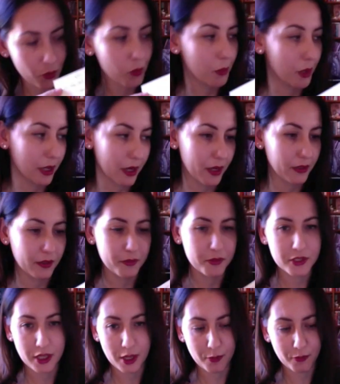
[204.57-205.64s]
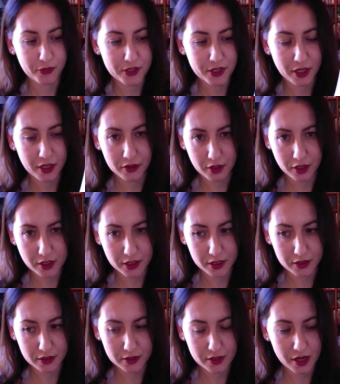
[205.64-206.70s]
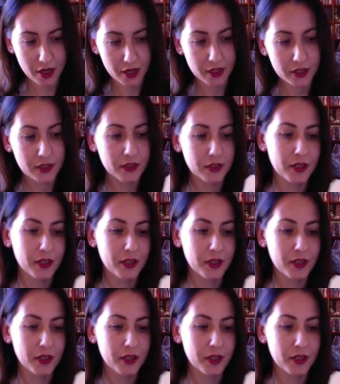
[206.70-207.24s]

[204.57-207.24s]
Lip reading: my items came with handwritten tag,